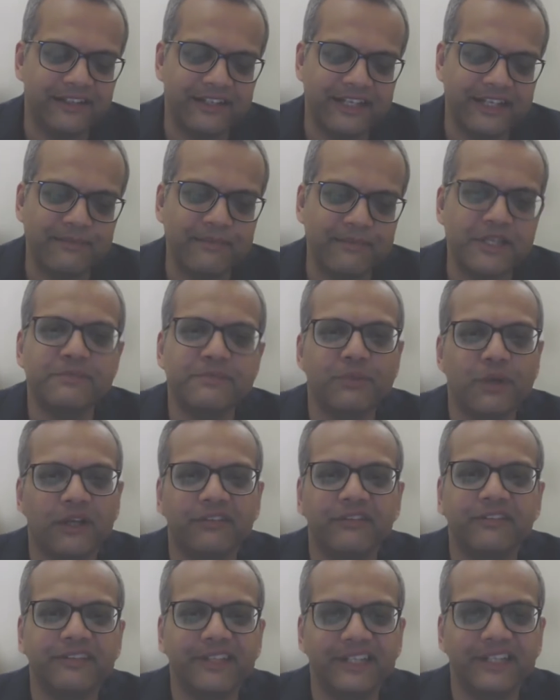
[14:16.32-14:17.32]
image
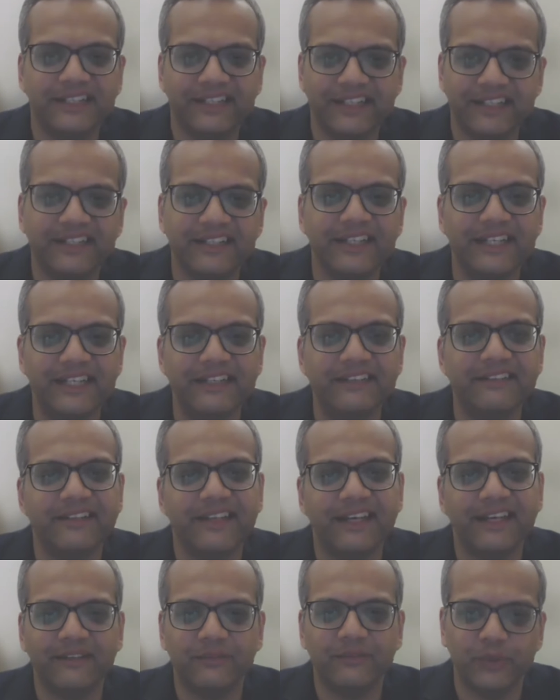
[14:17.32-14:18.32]
processing techniques
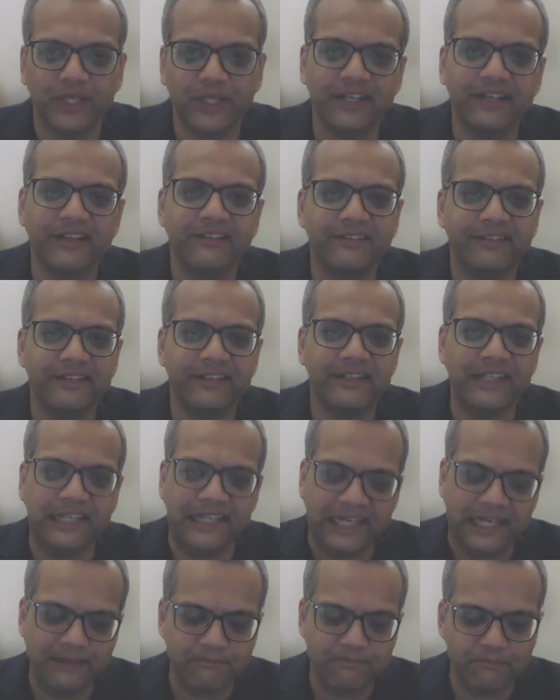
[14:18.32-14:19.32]
as well as
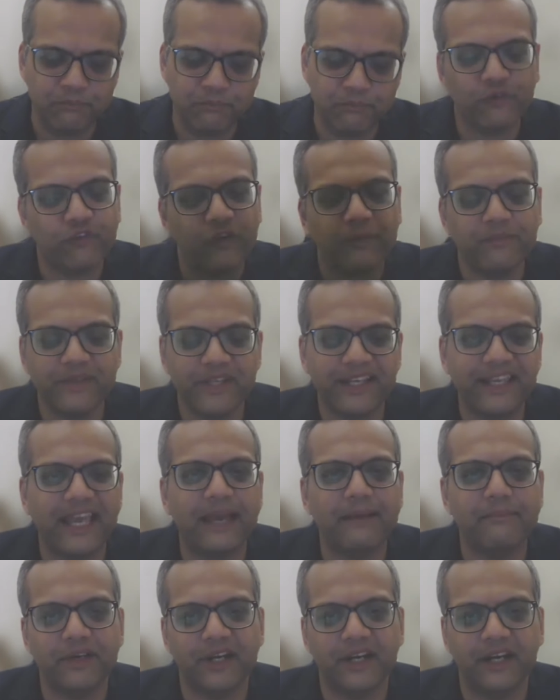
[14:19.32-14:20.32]
input from the
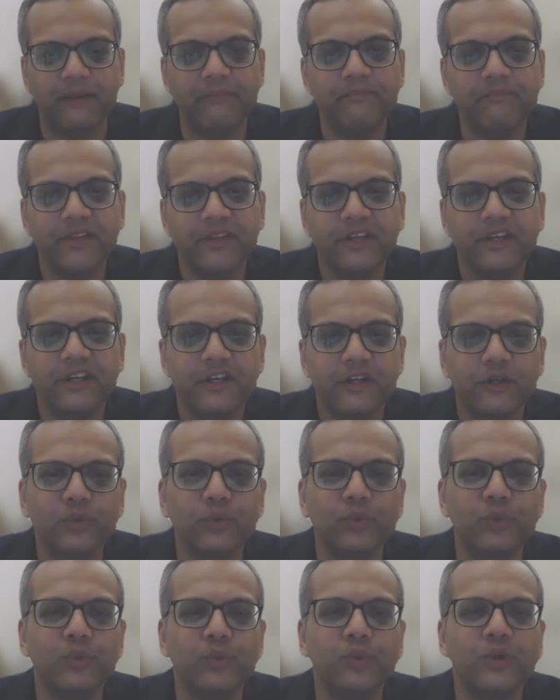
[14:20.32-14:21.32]
camera
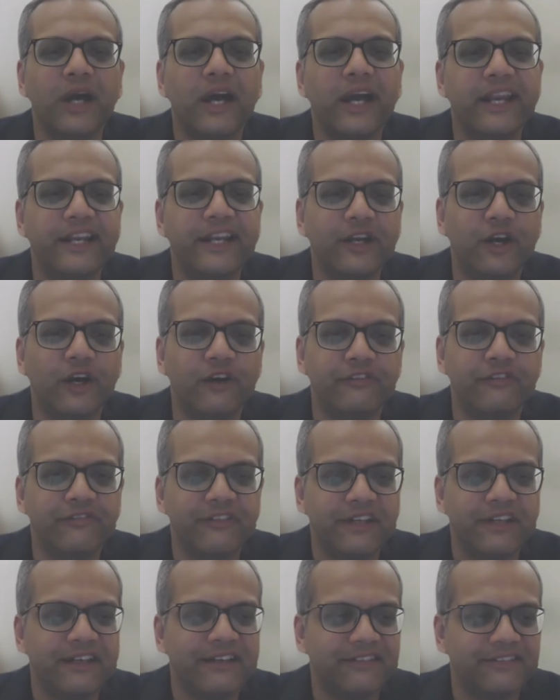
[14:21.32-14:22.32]
to kind of
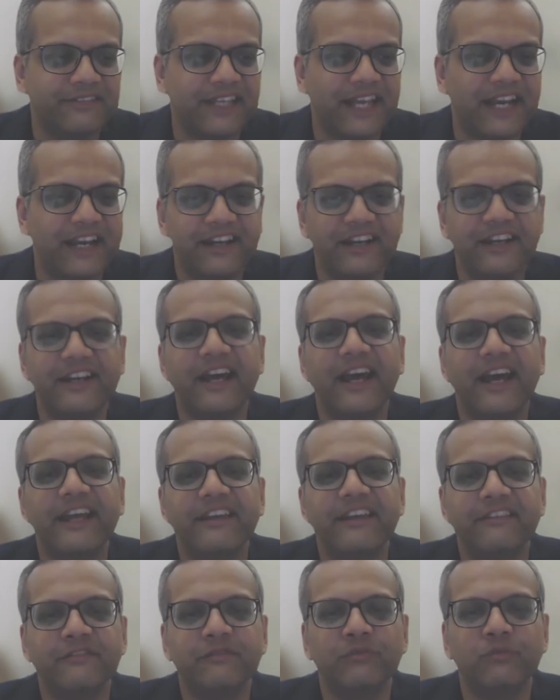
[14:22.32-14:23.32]

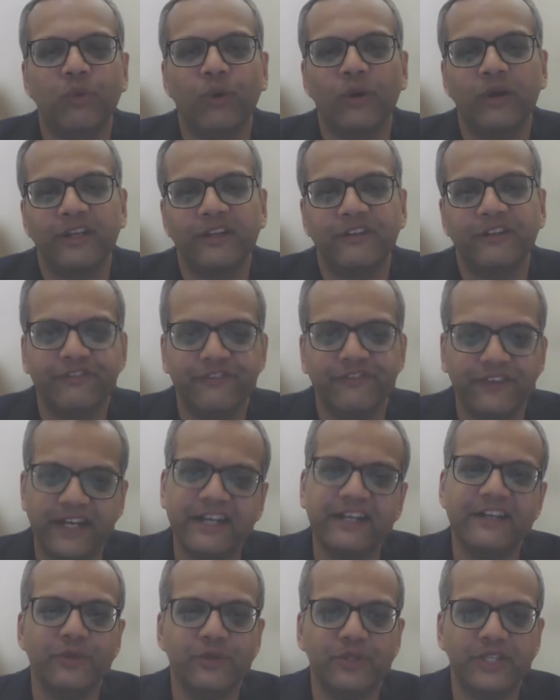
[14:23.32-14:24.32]
standardize what is
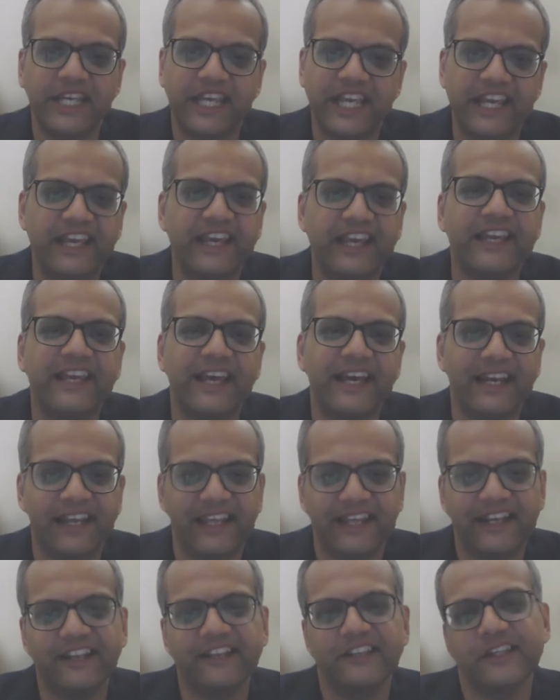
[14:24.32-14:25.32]
fed to the AI
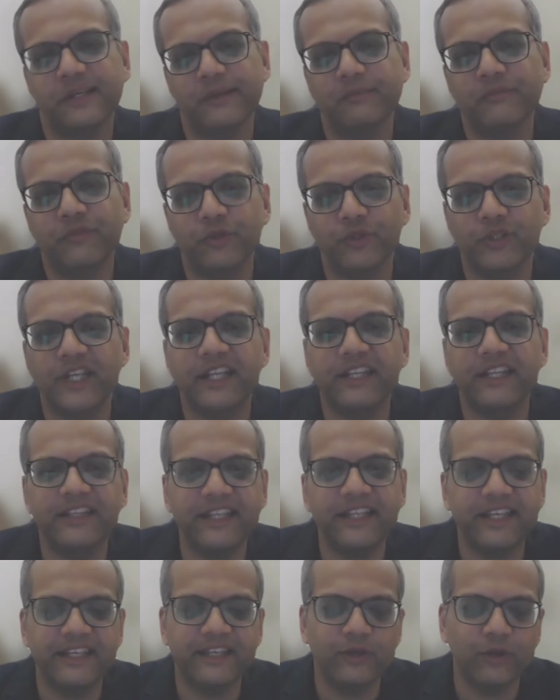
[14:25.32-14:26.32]
algorithm, so that
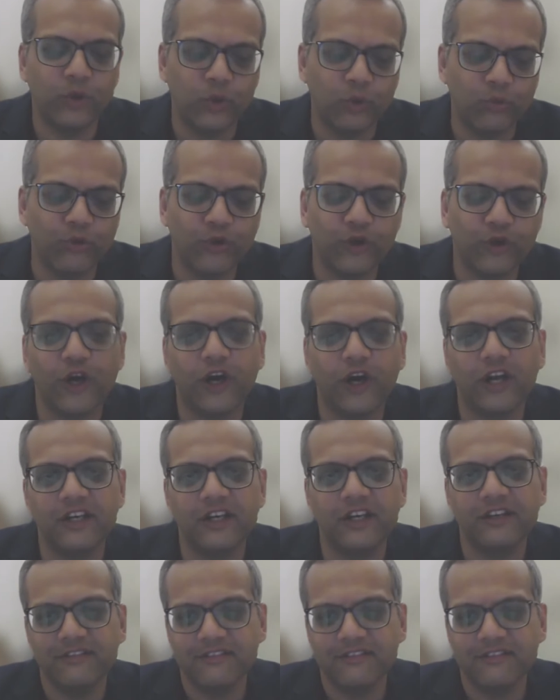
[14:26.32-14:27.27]
the overall